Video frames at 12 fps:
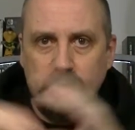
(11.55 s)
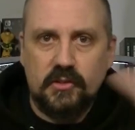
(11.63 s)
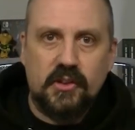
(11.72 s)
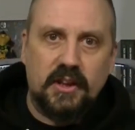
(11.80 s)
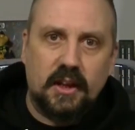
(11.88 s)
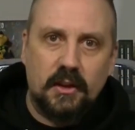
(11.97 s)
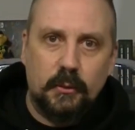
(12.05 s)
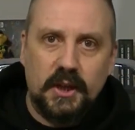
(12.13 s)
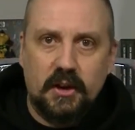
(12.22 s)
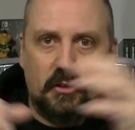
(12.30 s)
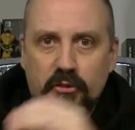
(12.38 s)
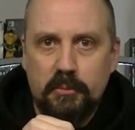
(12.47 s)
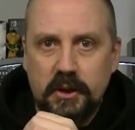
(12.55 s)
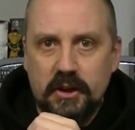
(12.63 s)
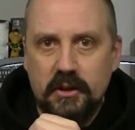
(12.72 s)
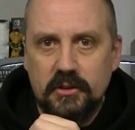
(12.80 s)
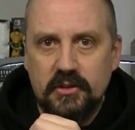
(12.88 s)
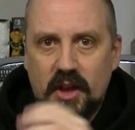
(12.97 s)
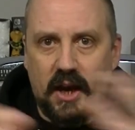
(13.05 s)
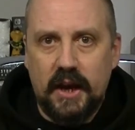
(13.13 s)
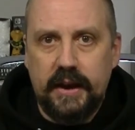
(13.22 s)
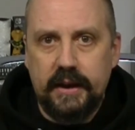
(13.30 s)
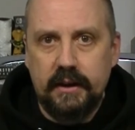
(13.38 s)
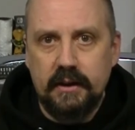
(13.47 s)
He's taking the week off because
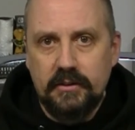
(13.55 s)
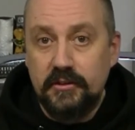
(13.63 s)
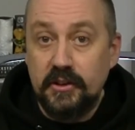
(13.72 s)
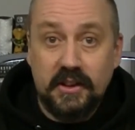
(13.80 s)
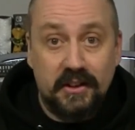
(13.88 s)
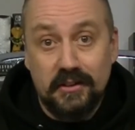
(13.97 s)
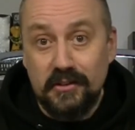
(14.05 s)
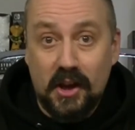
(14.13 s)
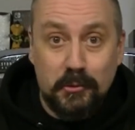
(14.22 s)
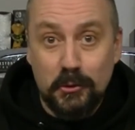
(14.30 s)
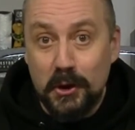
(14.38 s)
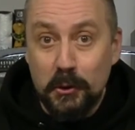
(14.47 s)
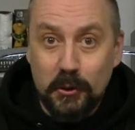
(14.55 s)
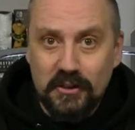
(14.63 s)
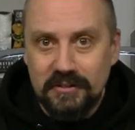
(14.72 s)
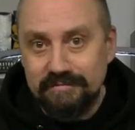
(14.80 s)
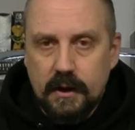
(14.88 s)
I didn't get the time to record.